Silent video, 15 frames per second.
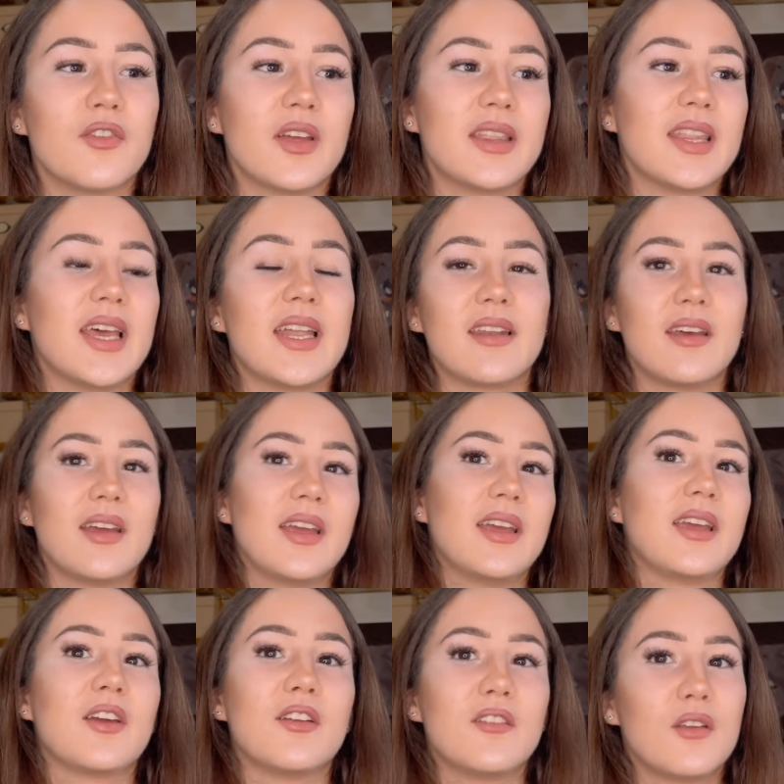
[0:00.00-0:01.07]
and then
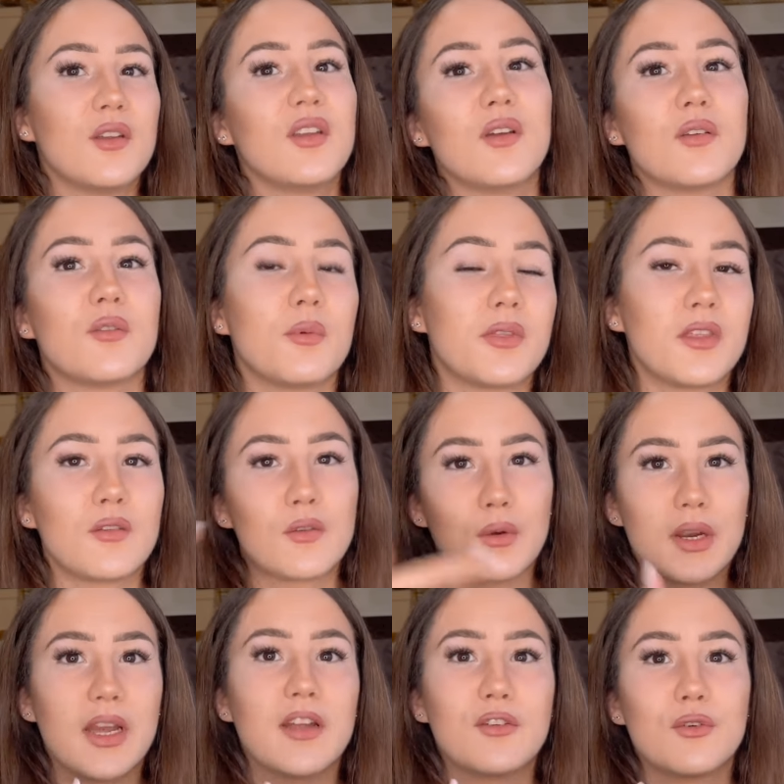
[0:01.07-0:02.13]
it continues with the
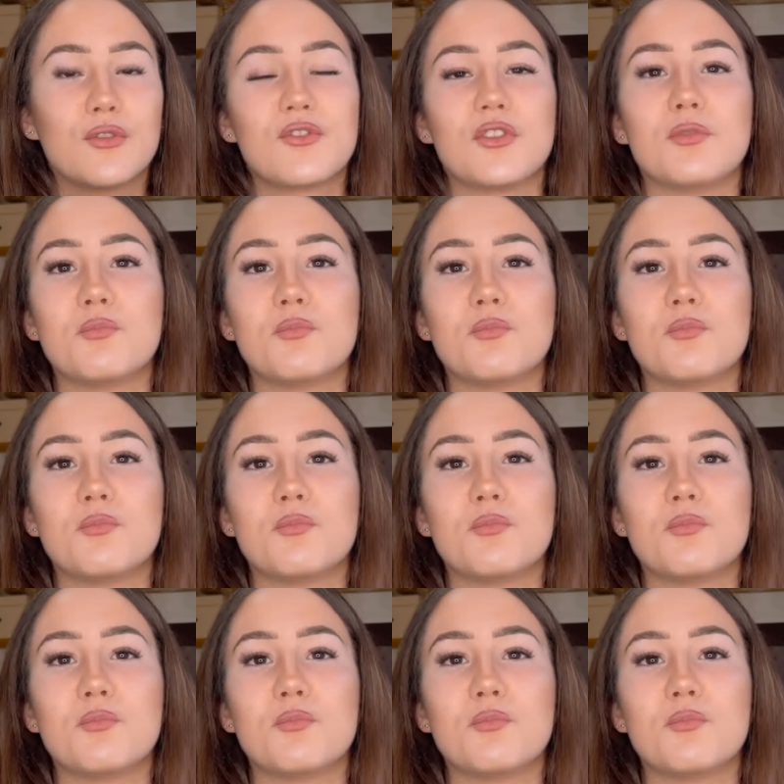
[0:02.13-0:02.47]
story I told you